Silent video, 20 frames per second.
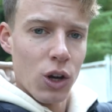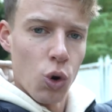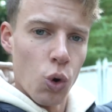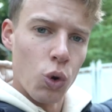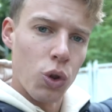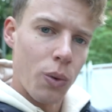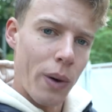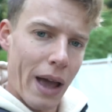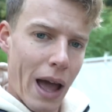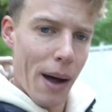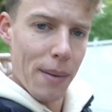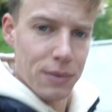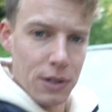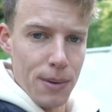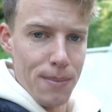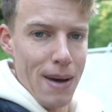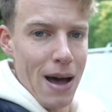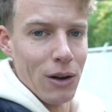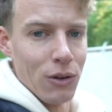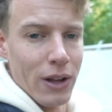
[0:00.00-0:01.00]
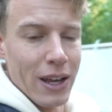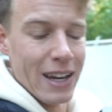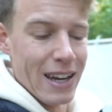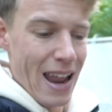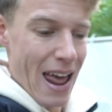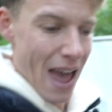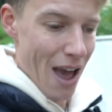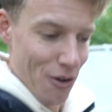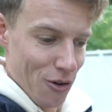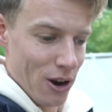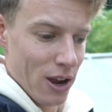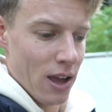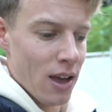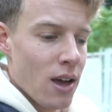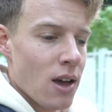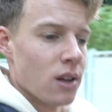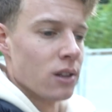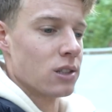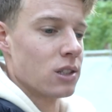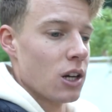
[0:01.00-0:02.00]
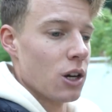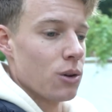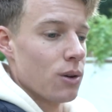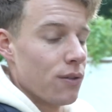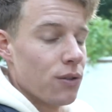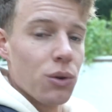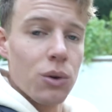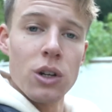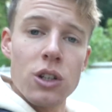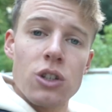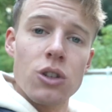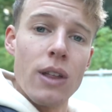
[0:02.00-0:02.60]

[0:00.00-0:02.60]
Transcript: all the way up to Mount Inari. So if you want to